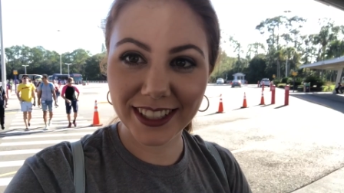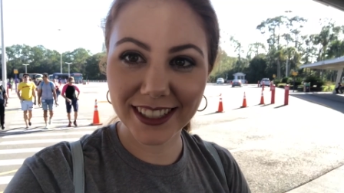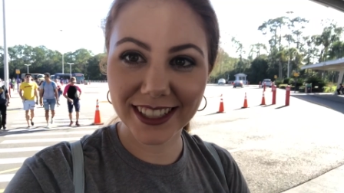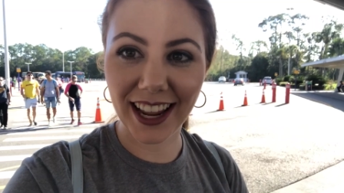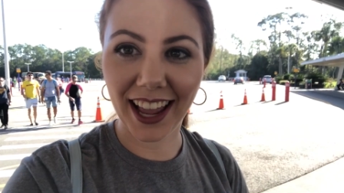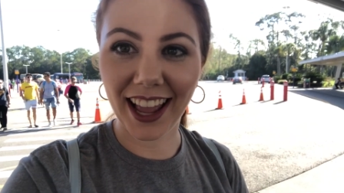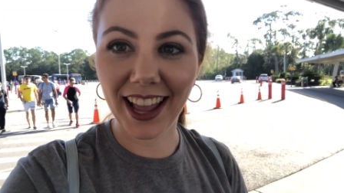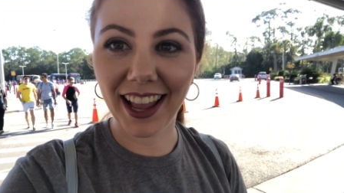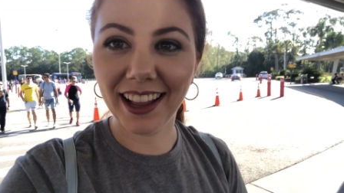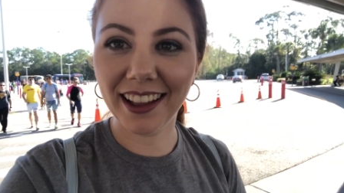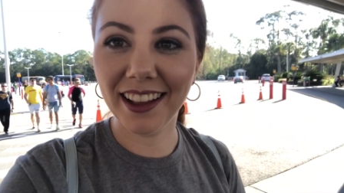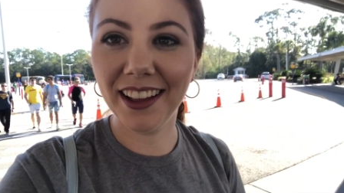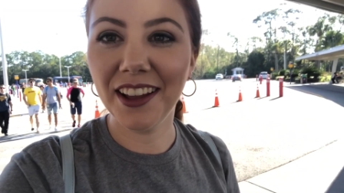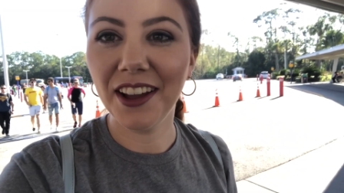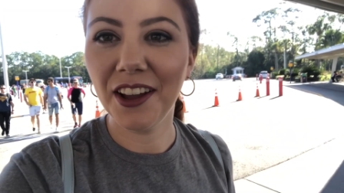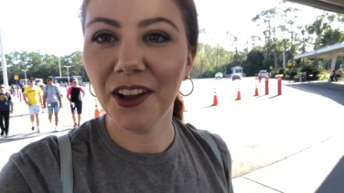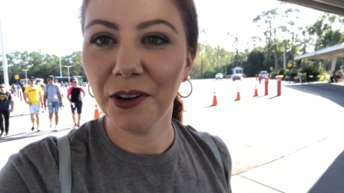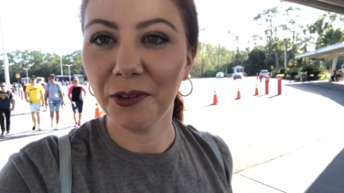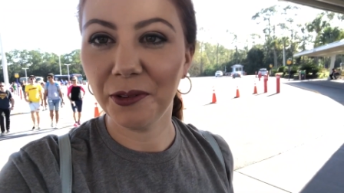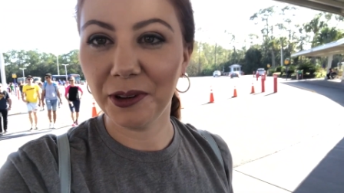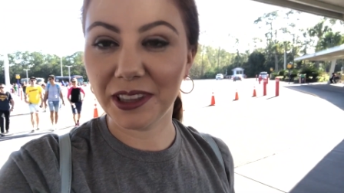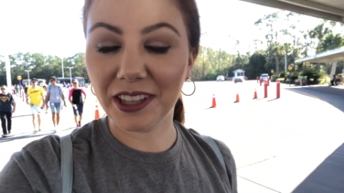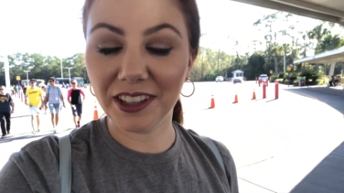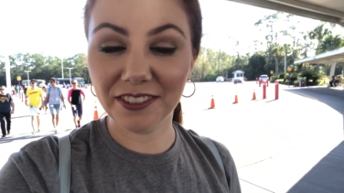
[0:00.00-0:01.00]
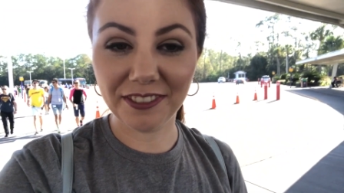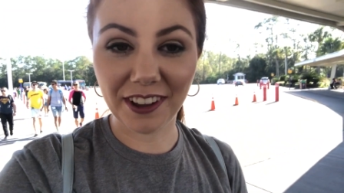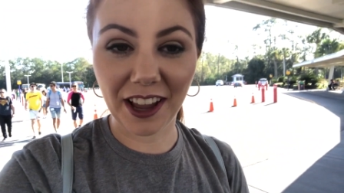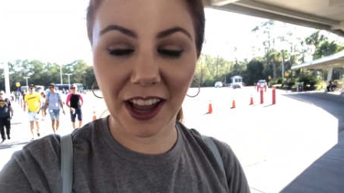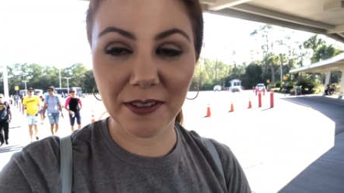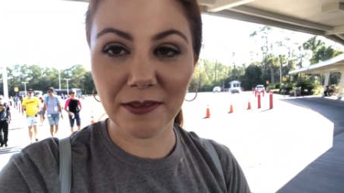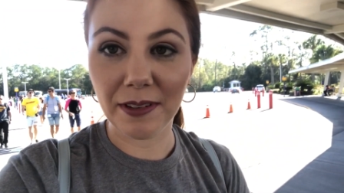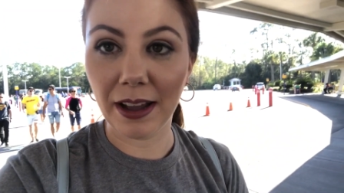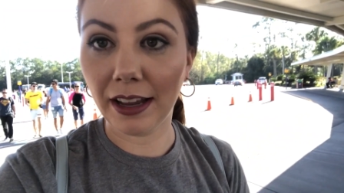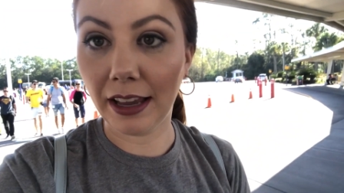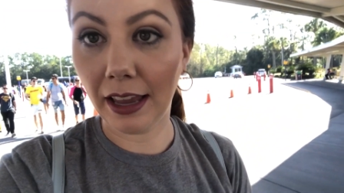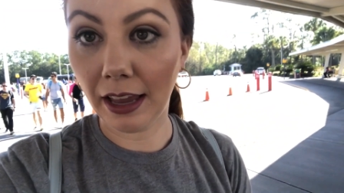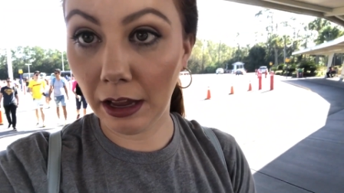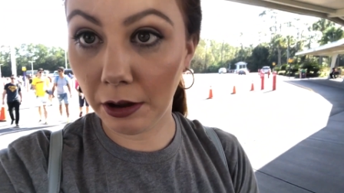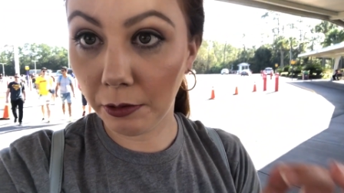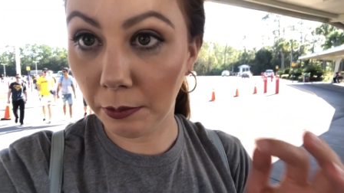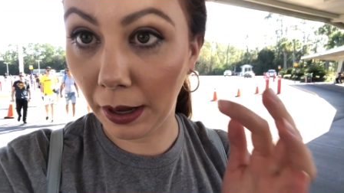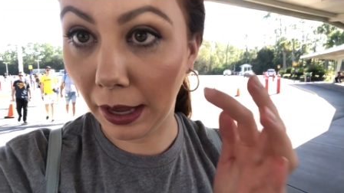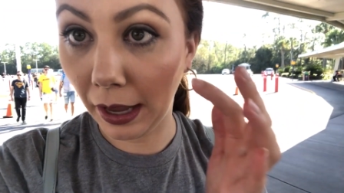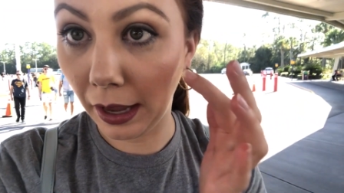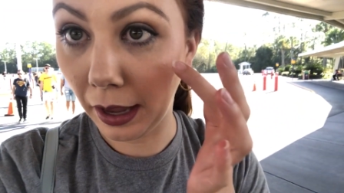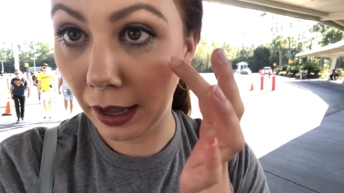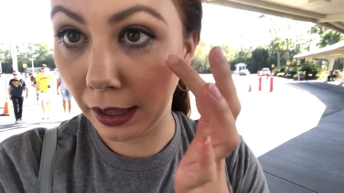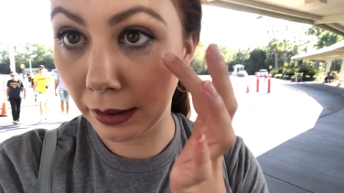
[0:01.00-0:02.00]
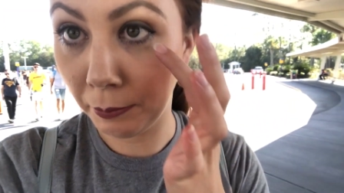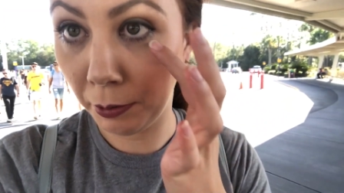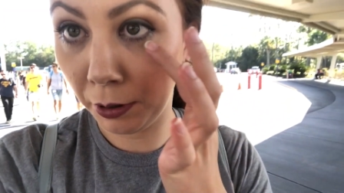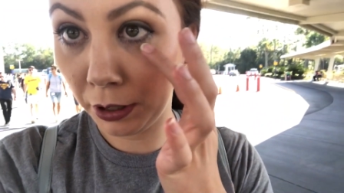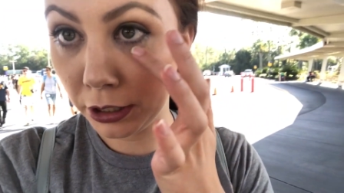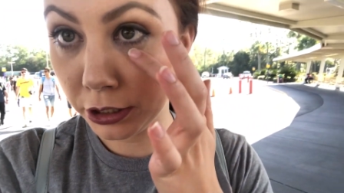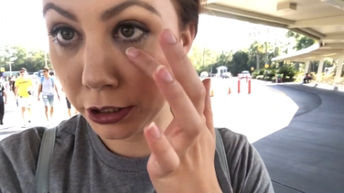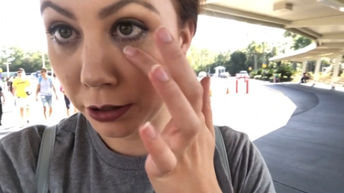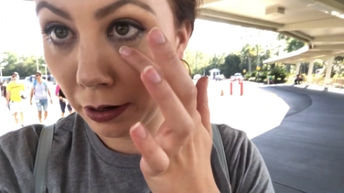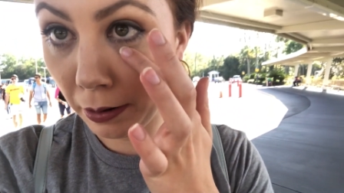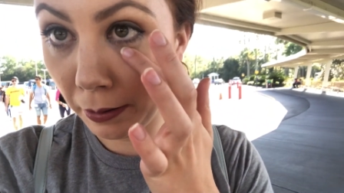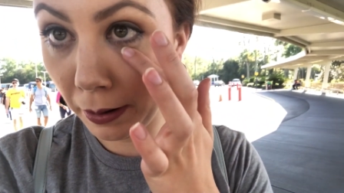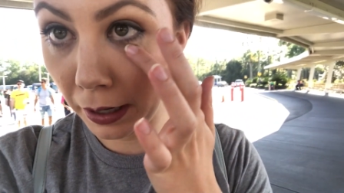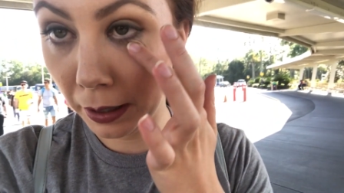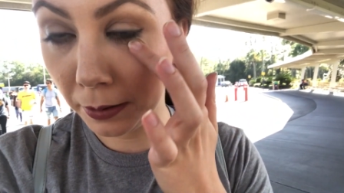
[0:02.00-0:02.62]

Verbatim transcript: day with the fam. I can't wait. I'm pretty sure my